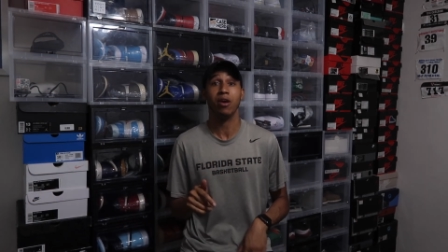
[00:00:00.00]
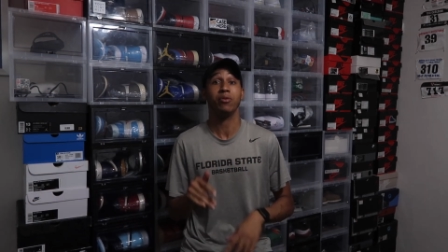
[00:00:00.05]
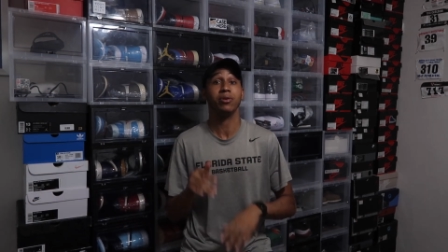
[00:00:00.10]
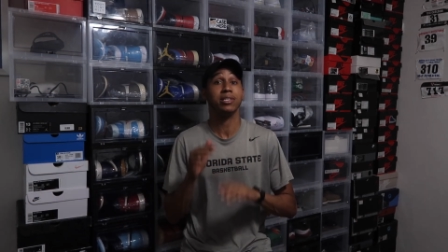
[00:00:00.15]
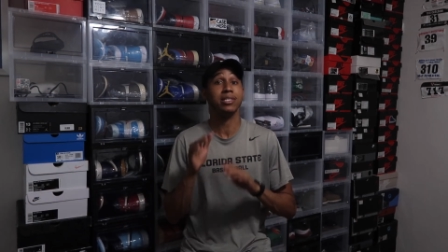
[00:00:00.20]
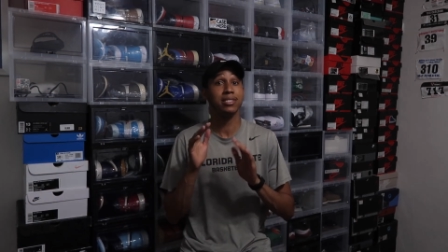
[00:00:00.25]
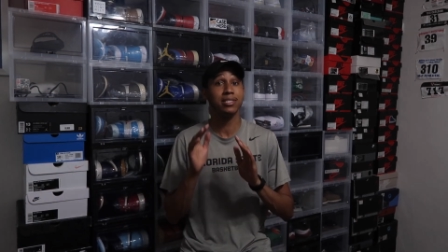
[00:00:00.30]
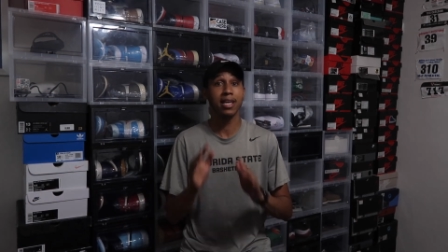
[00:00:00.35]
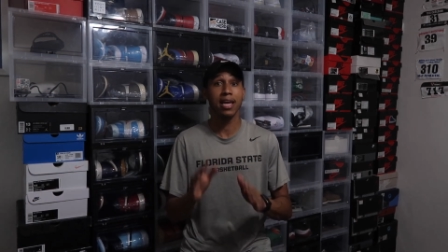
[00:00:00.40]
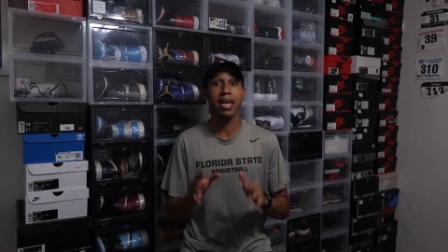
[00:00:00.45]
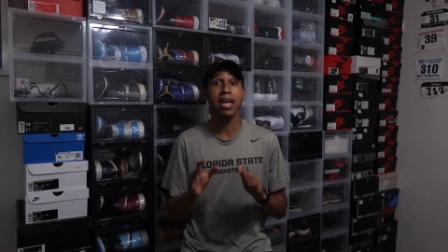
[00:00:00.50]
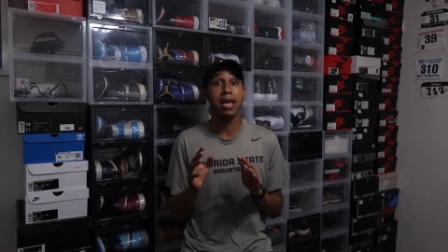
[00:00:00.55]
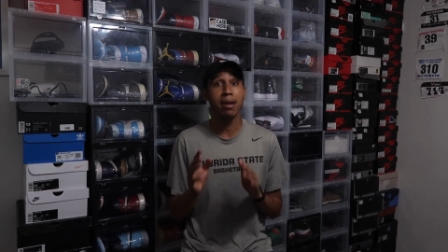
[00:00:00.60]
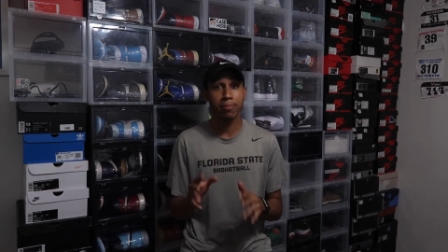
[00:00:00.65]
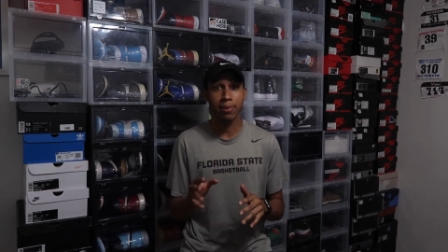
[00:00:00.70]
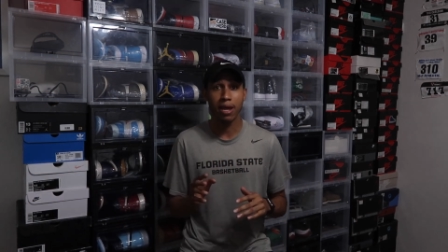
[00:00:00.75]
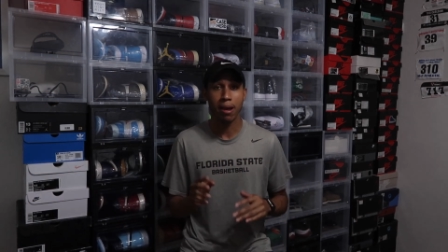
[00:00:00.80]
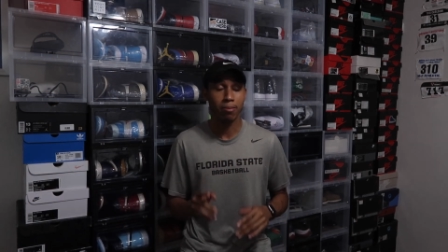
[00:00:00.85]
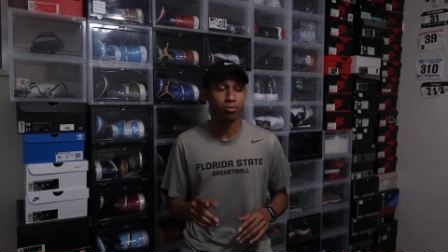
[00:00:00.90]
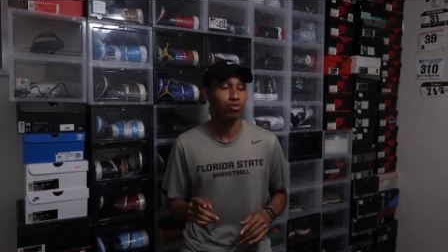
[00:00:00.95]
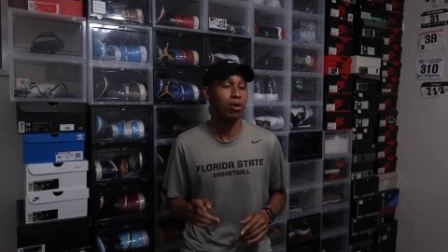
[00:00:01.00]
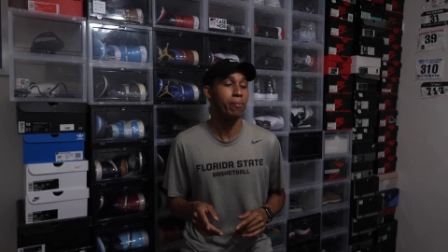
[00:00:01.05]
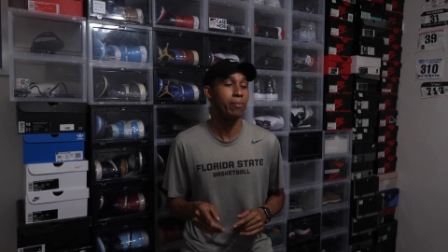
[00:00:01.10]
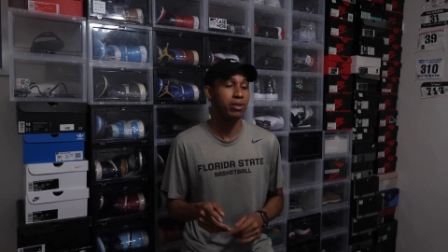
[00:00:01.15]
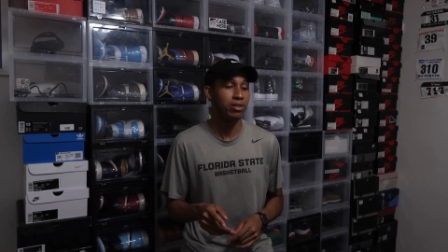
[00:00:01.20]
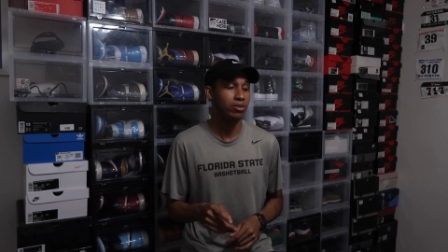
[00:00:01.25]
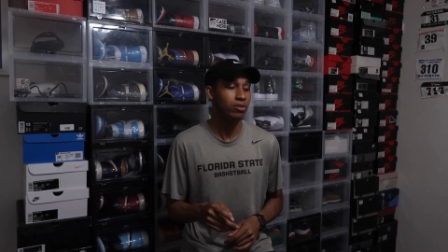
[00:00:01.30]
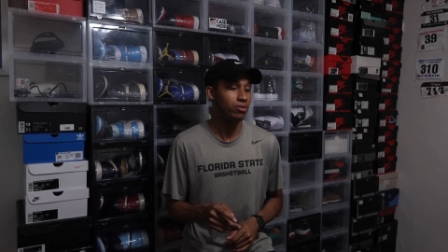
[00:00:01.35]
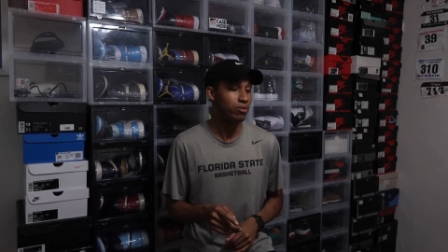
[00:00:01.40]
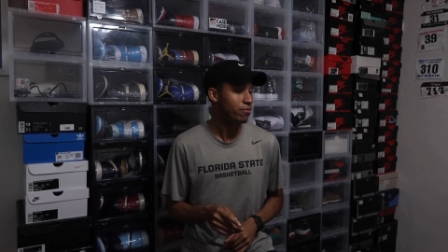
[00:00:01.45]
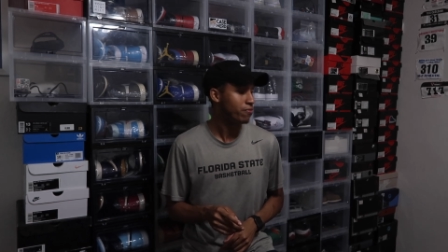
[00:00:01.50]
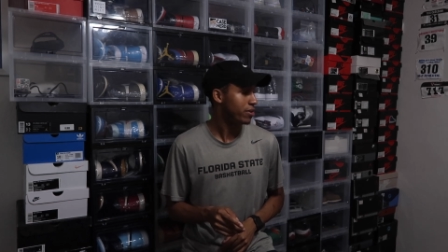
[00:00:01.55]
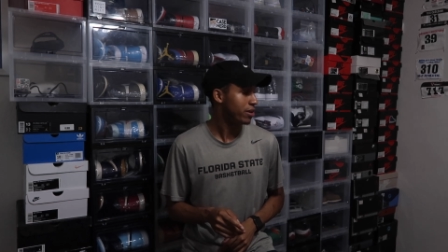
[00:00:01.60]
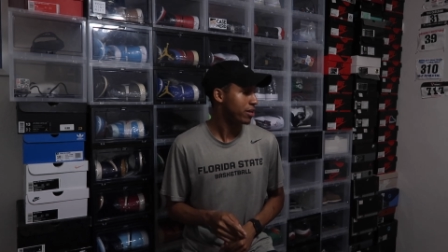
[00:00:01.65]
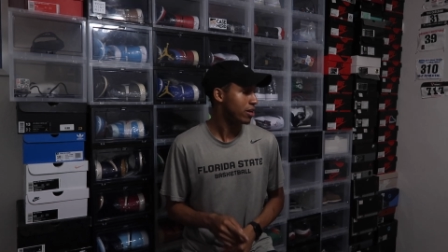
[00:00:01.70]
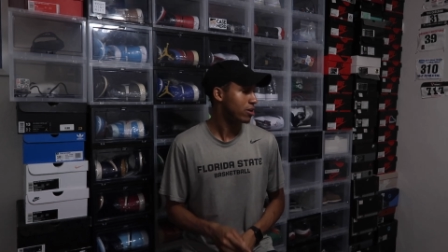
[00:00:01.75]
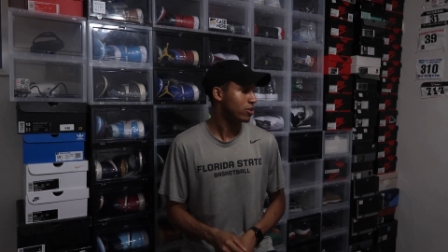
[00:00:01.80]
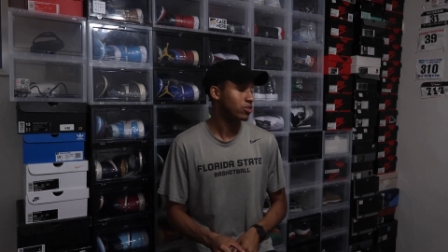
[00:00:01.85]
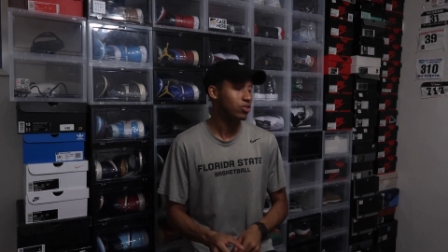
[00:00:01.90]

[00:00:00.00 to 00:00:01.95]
On the same day, I'm dropping the video.